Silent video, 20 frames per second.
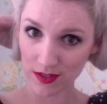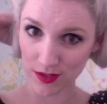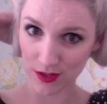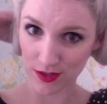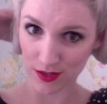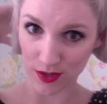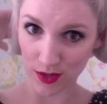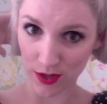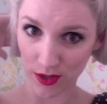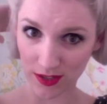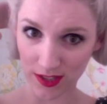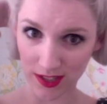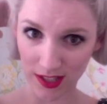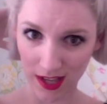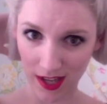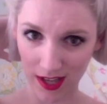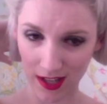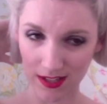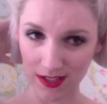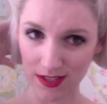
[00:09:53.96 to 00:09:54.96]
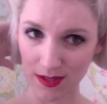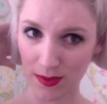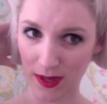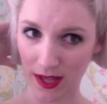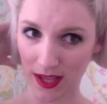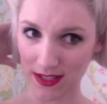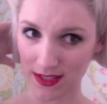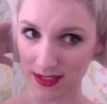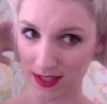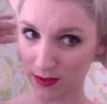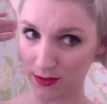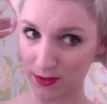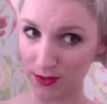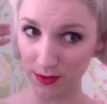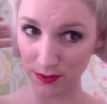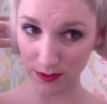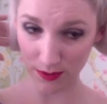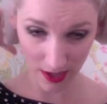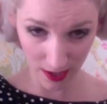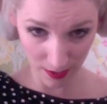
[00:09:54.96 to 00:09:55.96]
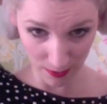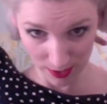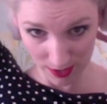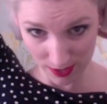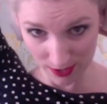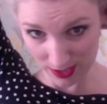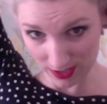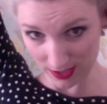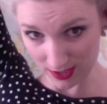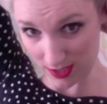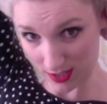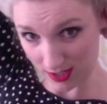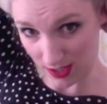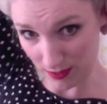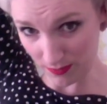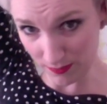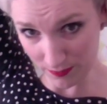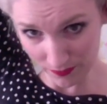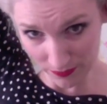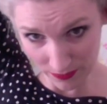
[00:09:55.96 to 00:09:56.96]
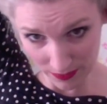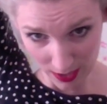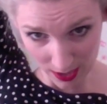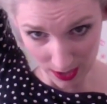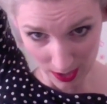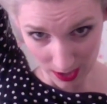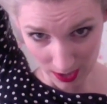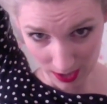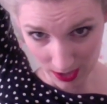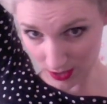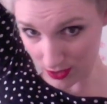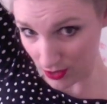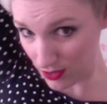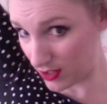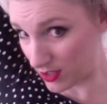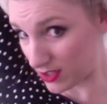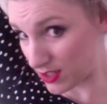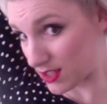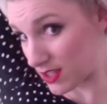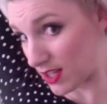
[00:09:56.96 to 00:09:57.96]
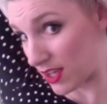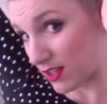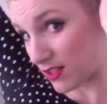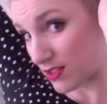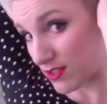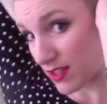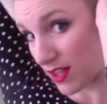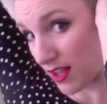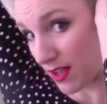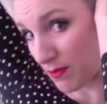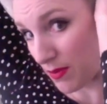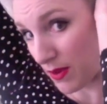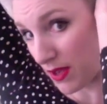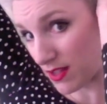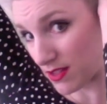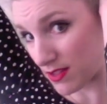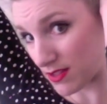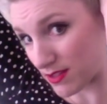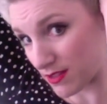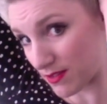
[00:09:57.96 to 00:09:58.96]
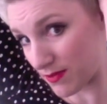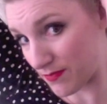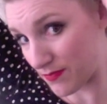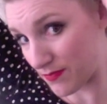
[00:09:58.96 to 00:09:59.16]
just holding it into place now. So now what you need to do is you need to take your side bits.